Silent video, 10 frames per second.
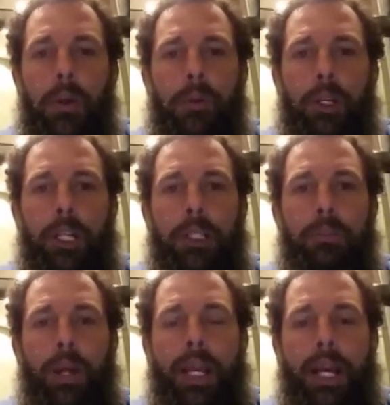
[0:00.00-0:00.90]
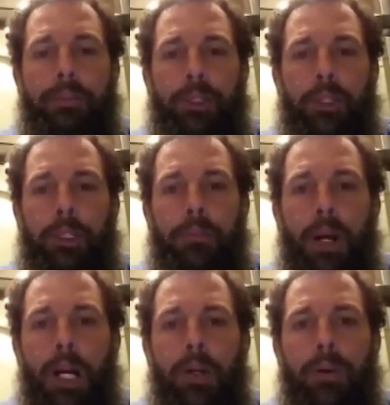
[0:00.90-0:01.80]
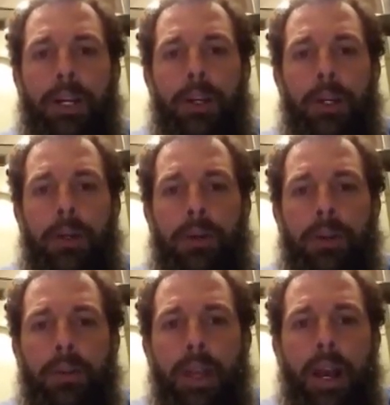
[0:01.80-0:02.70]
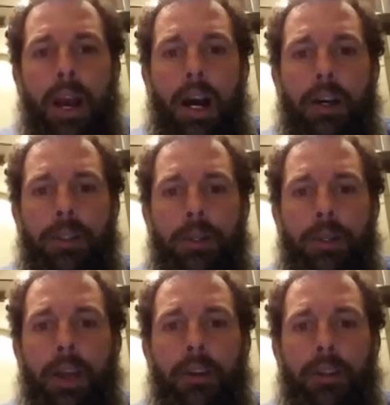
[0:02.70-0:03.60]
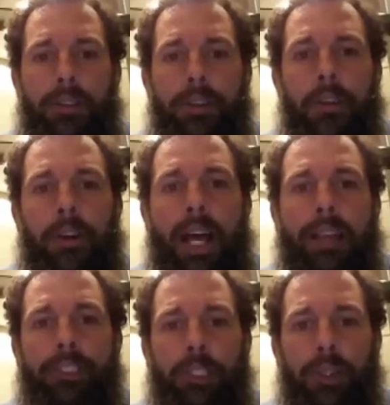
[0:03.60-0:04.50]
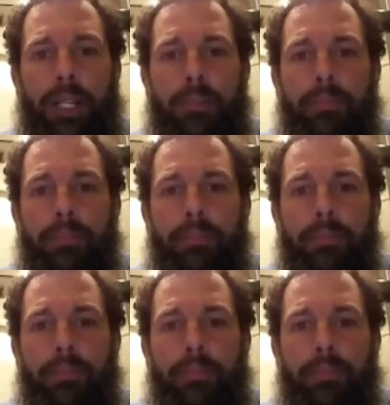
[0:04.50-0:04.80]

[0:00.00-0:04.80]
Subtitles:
good to bring up. So tomorrow at noon, I'll do another live stream.